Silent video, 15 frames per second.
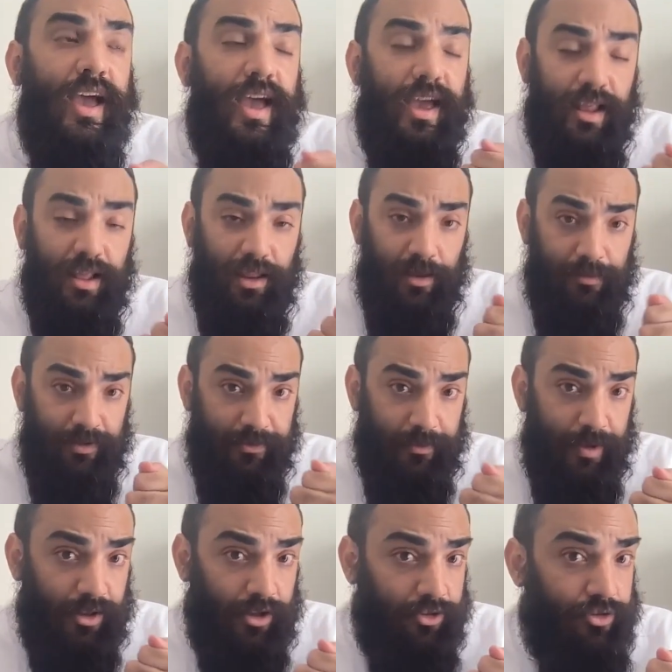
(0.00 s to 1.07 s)
He'elam is
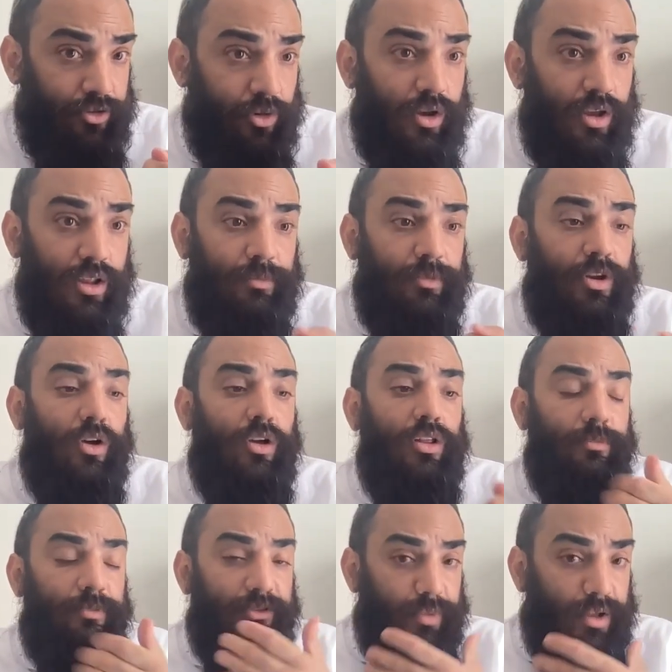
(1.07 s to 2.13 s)
Melashon Olam, and
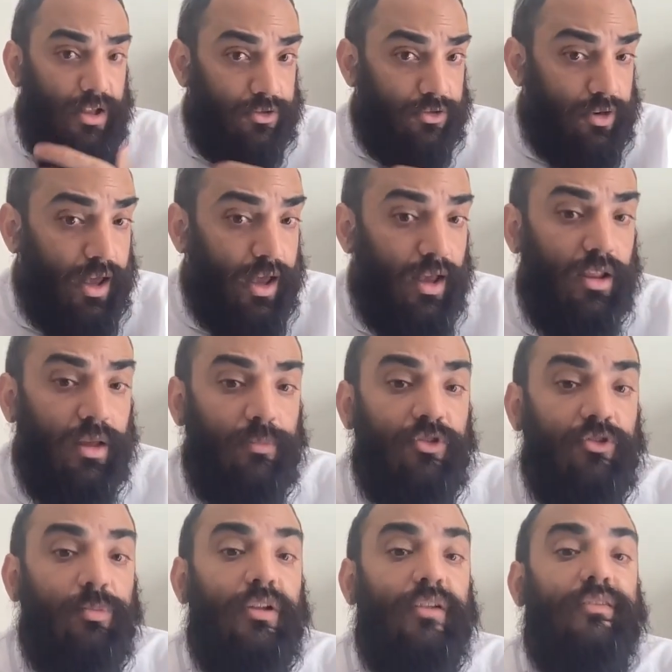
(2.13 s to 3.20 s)
Olam is Melashon He'elam,
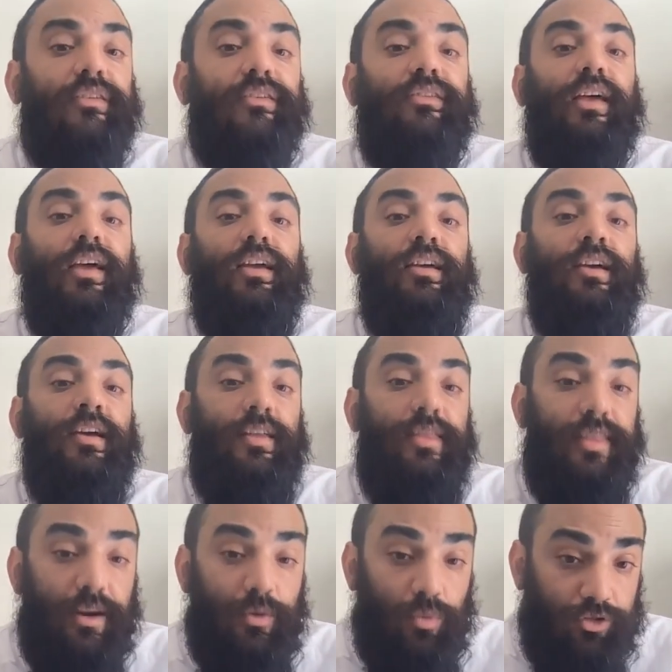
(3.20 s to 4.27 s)
which means to say
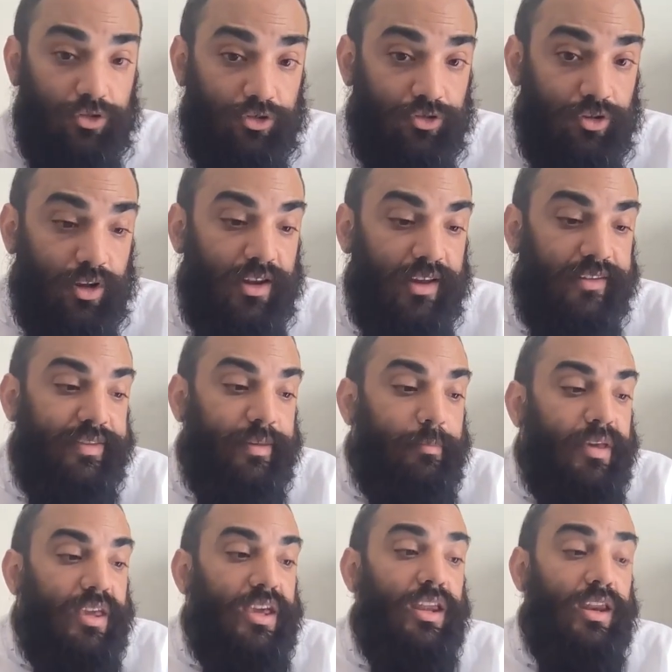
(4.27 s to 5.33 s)
that Rosh Hashanah is the
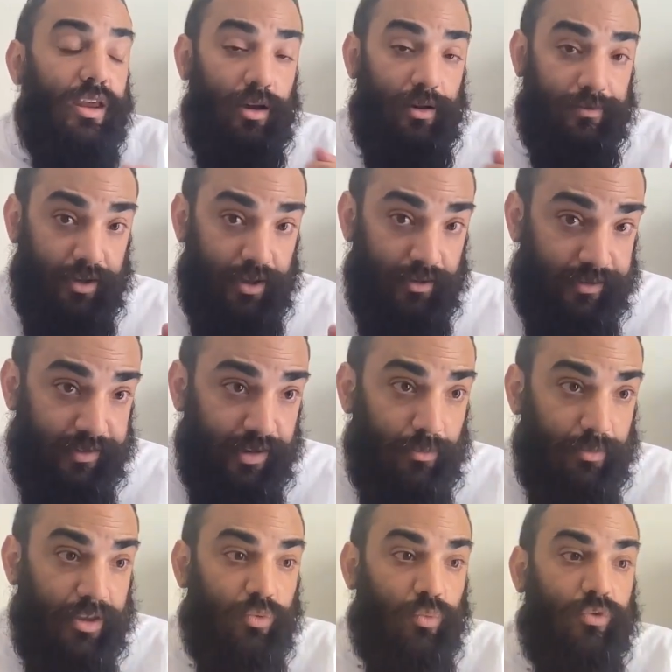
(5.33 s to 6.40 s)
beginning of
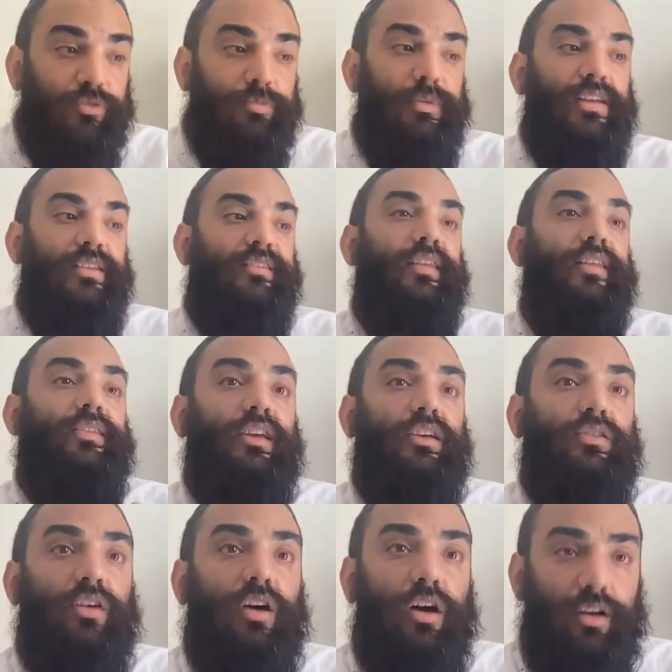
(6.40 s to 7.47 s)
concealment, which means means that the
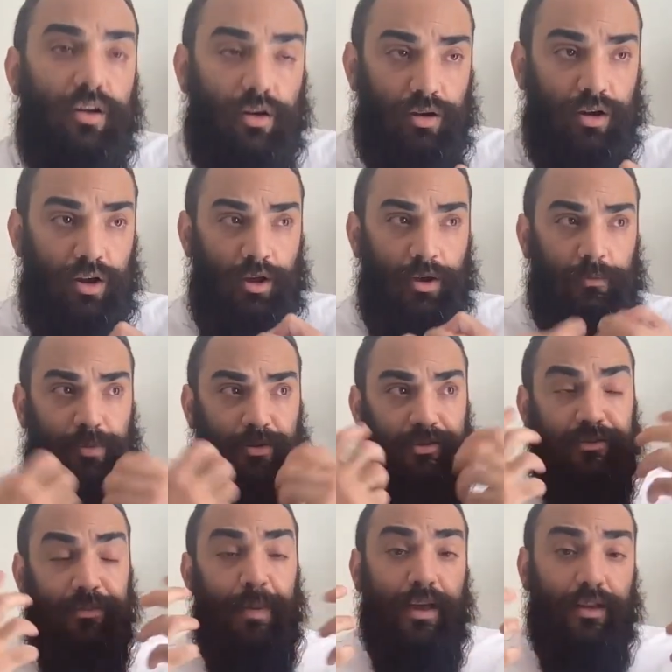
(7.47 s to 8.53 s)
entire
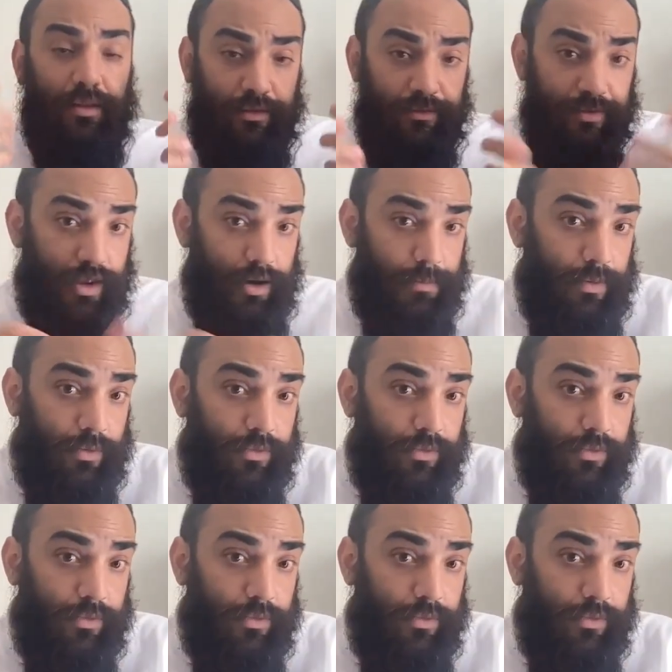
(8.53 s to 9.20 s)
perspective that a